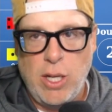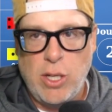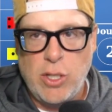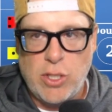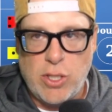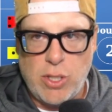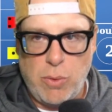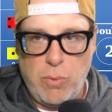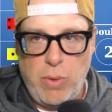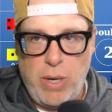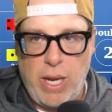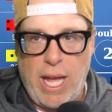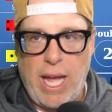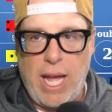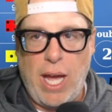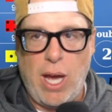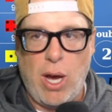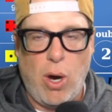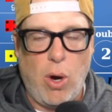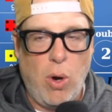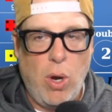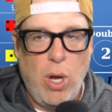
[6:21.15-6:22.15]
So
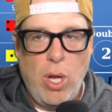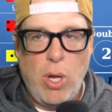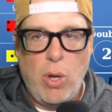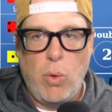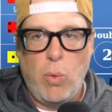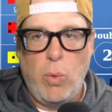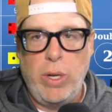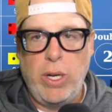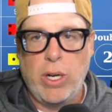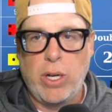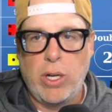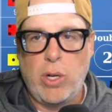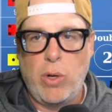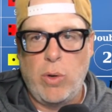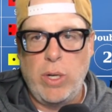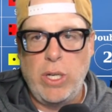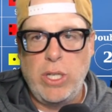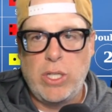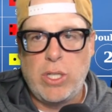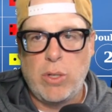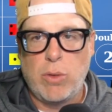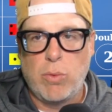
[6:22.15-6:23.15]
now we are
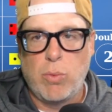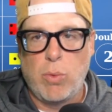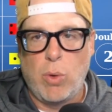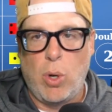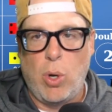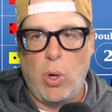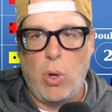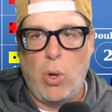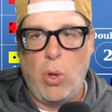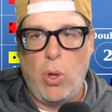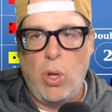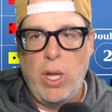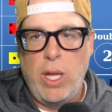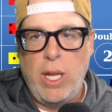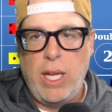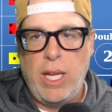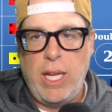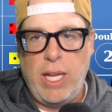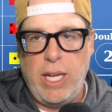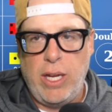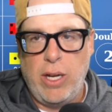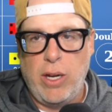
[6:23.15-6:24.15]
going to roll
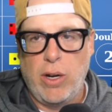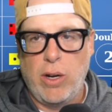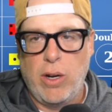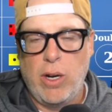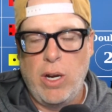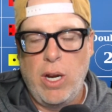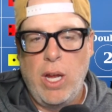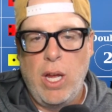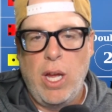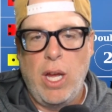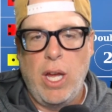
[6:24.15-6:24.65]
here